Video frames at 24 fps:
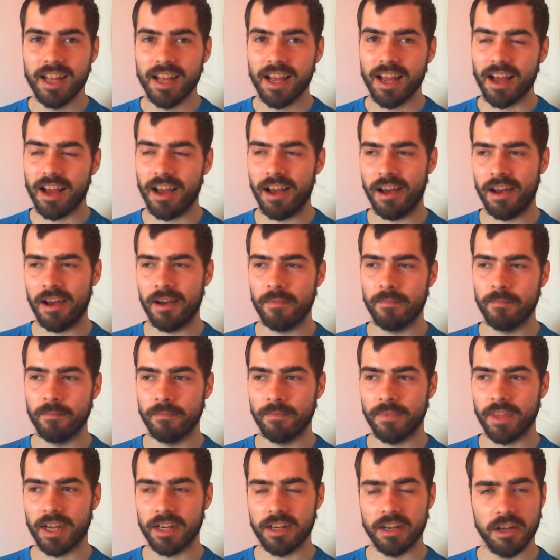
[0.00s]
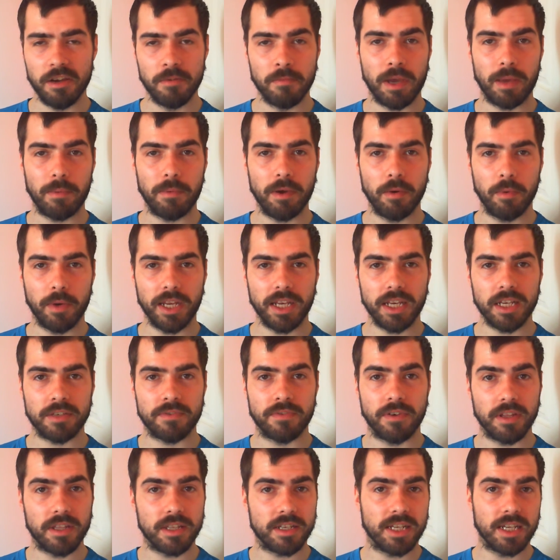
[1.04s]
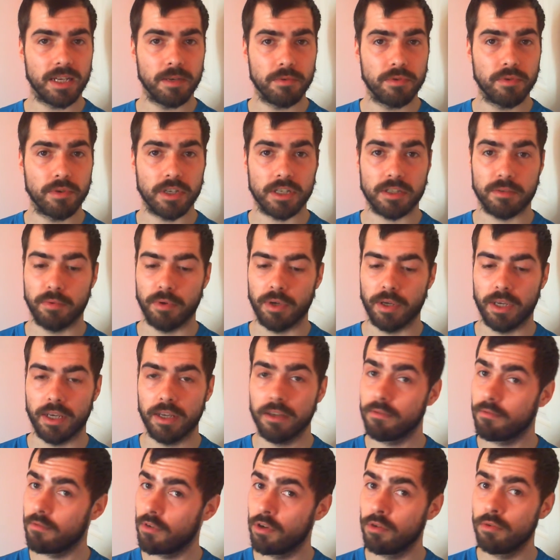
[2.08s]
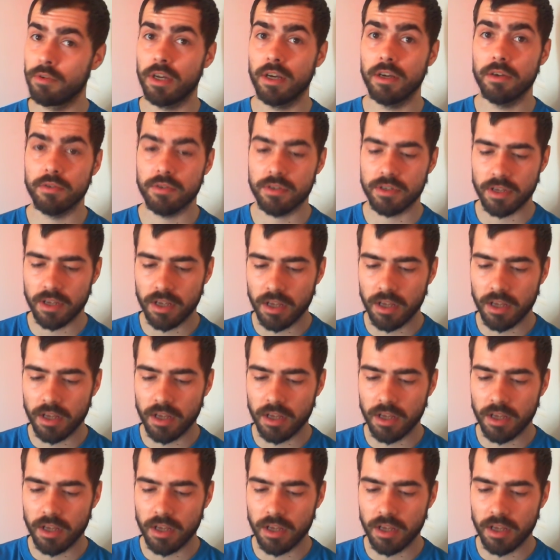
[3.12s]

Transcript: I don't know, maybe a weakness for other teams to exploit. Who knows?